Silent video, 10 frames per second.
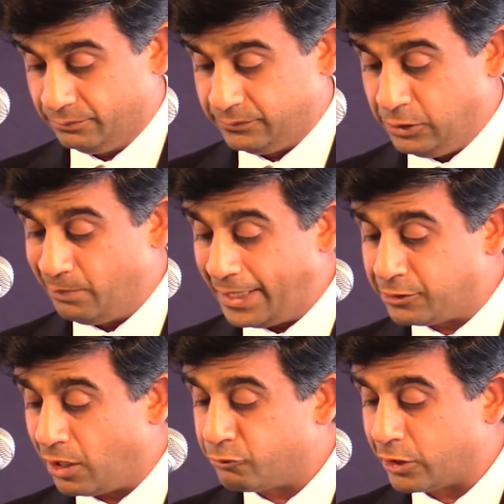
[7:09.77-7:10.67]
You might
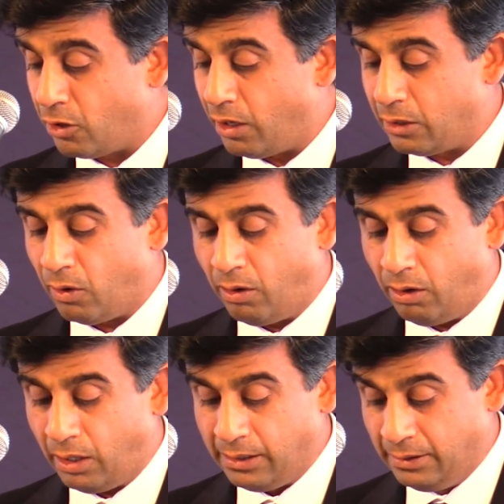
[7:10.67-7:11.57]
not recall
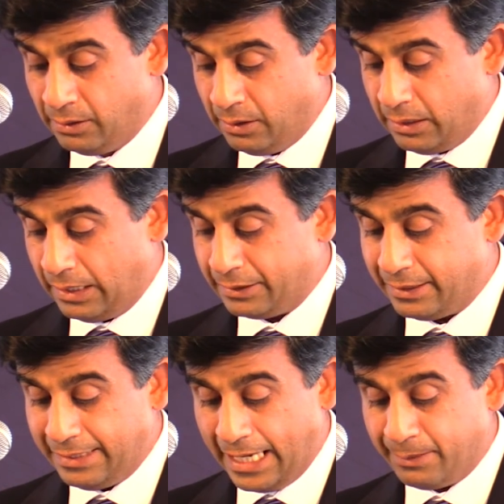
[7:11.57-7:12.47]
all the
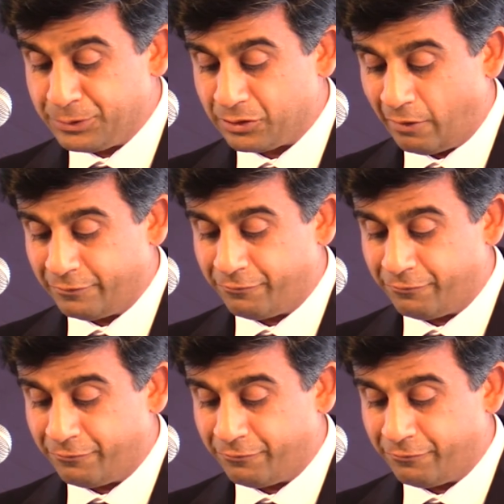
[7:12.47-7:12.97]
names of the